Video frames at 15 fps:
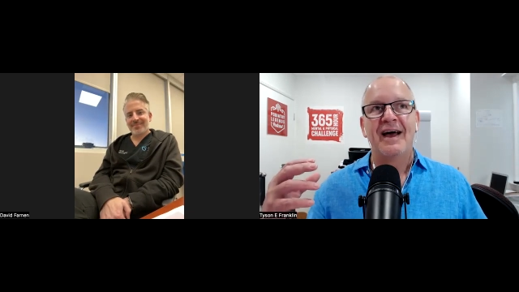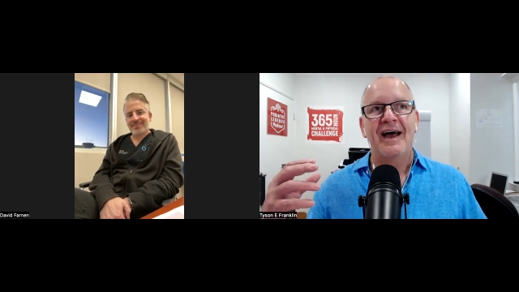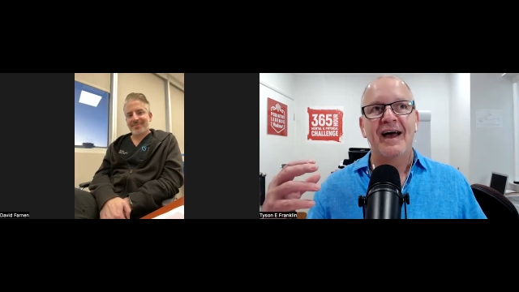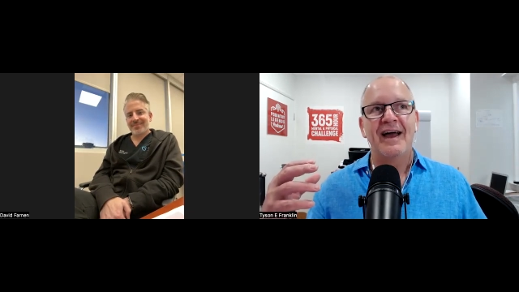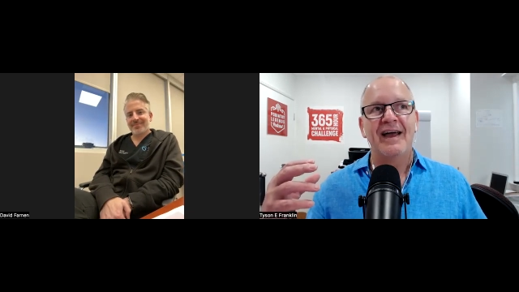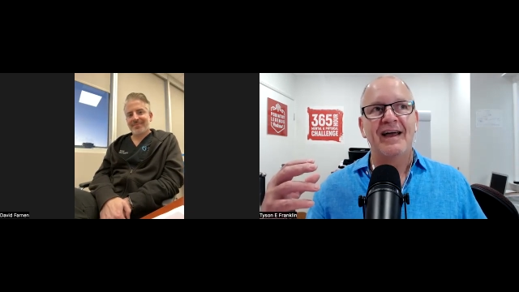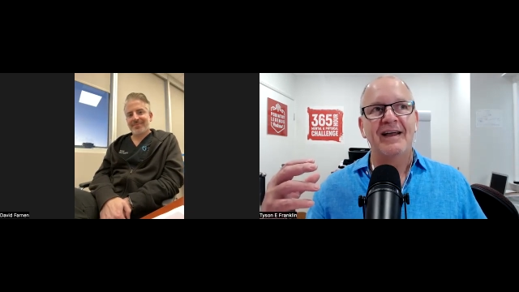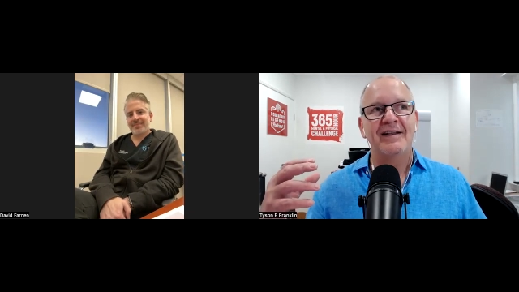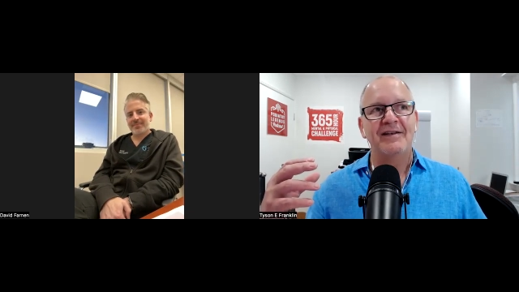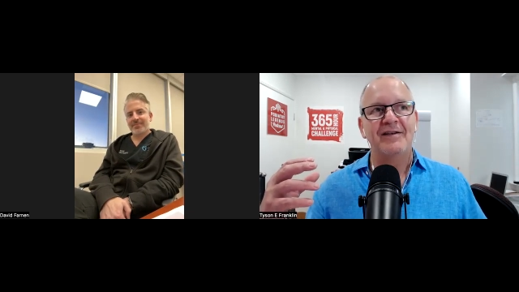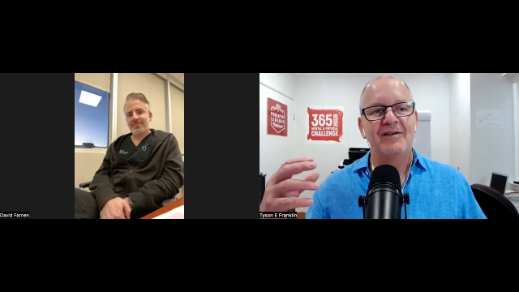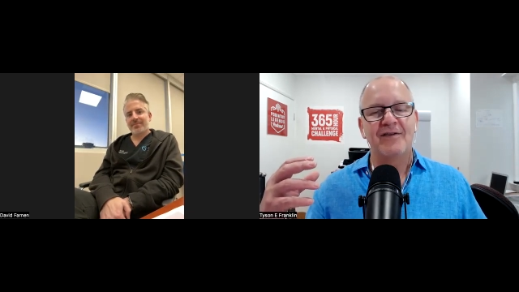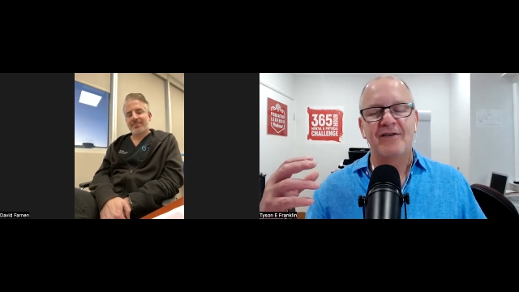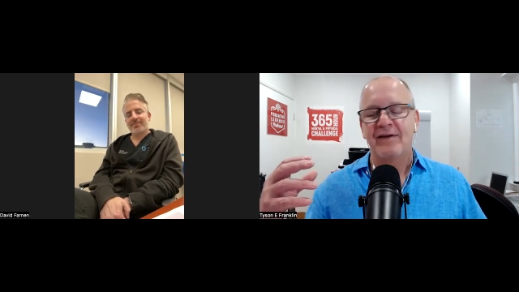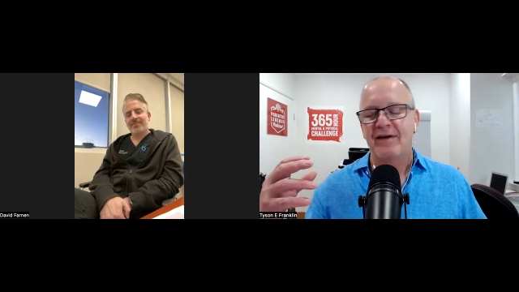
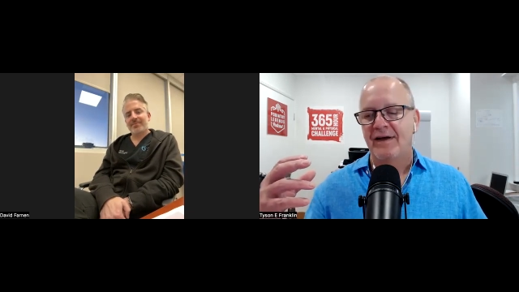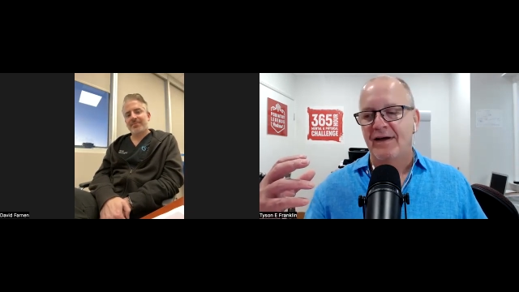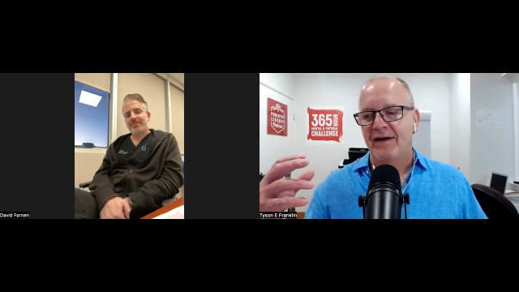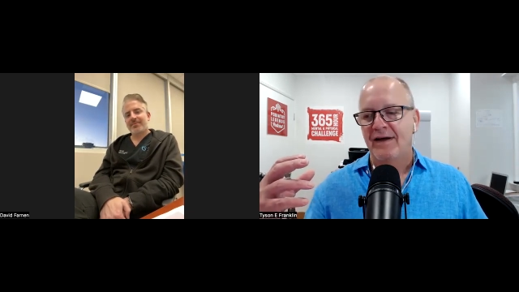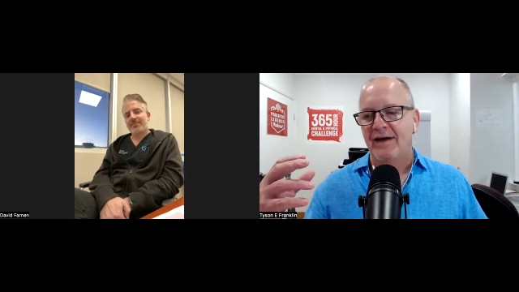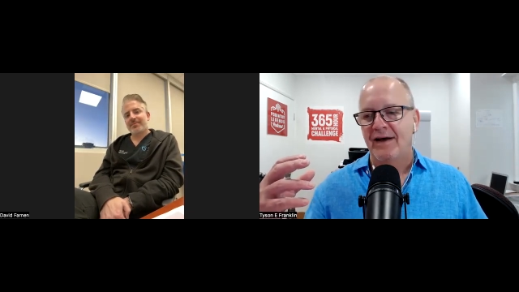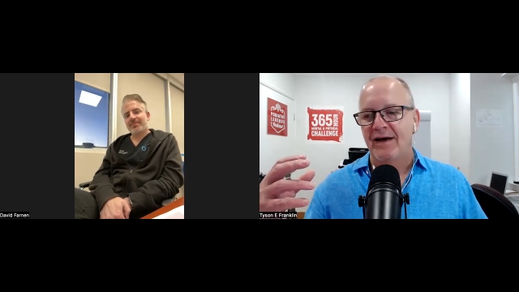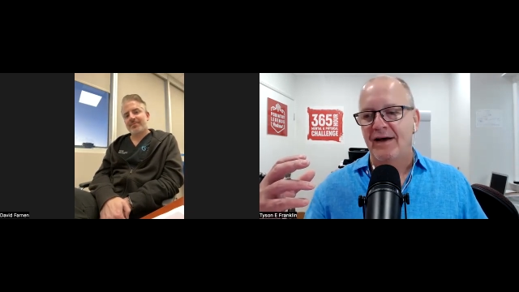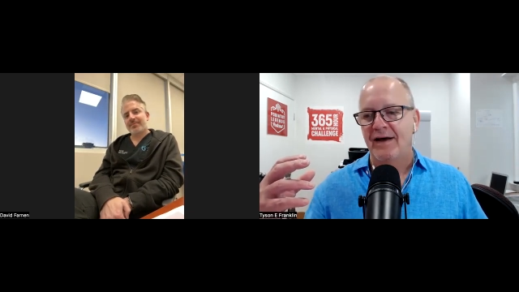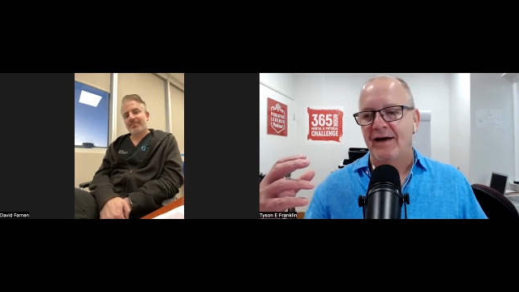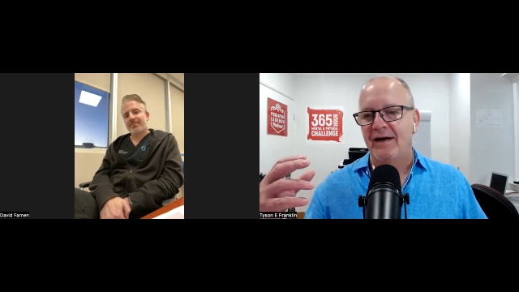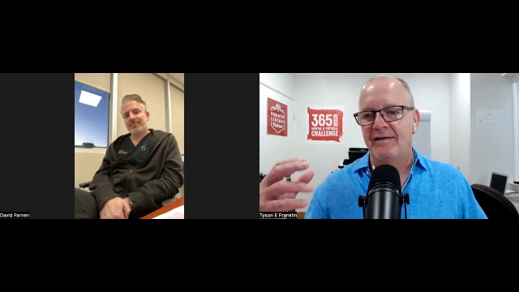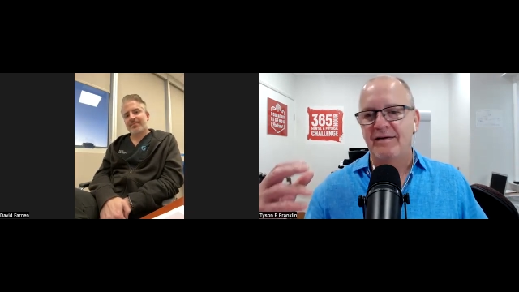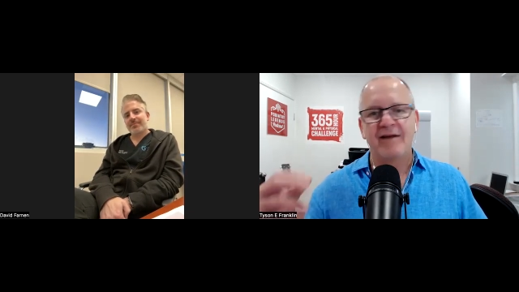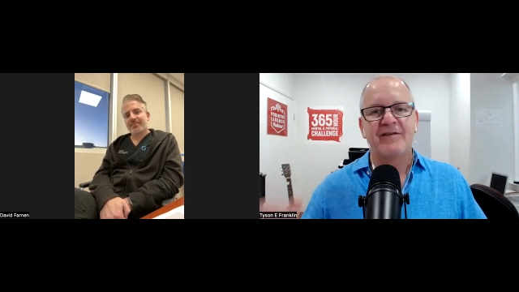And
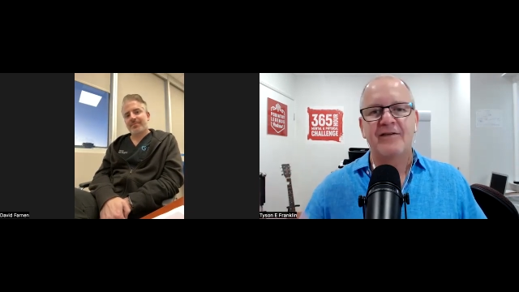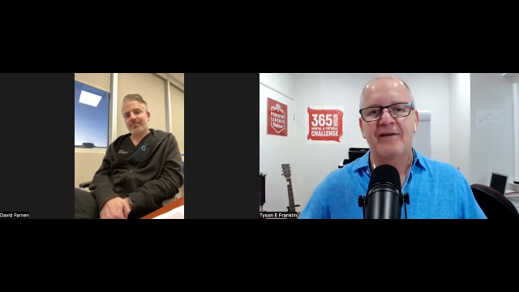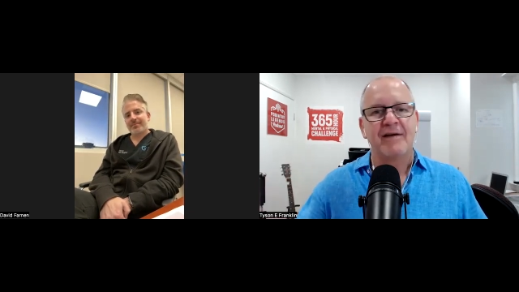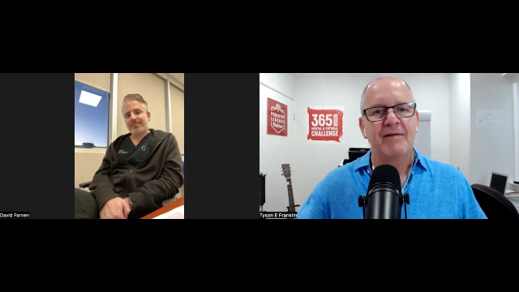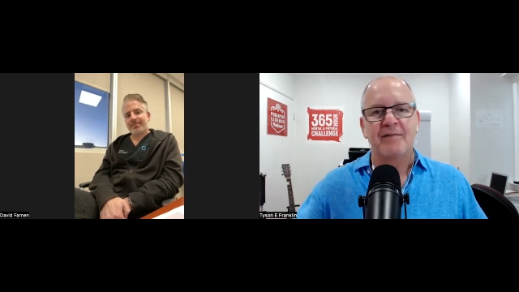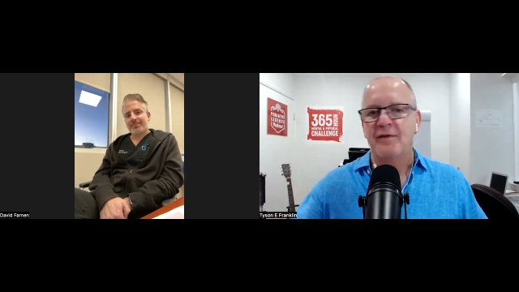next thing,